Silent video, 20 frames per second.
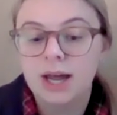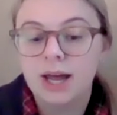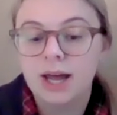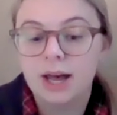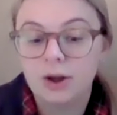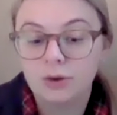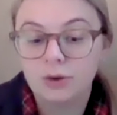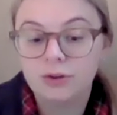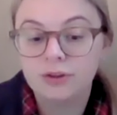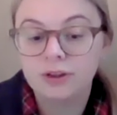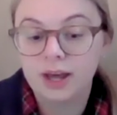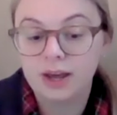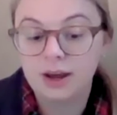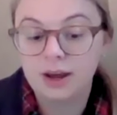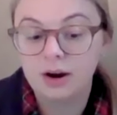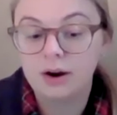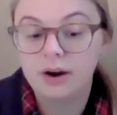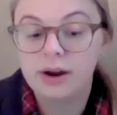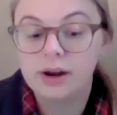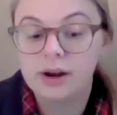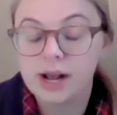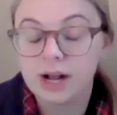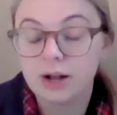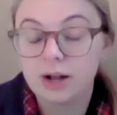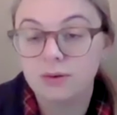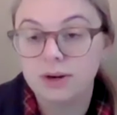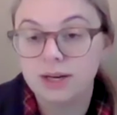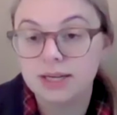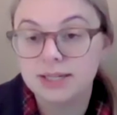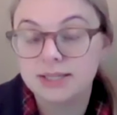healthcare
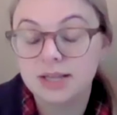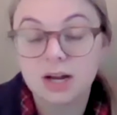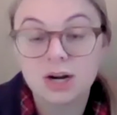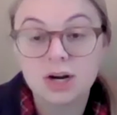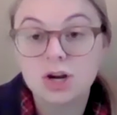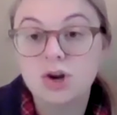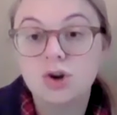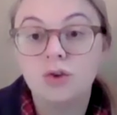inequities on a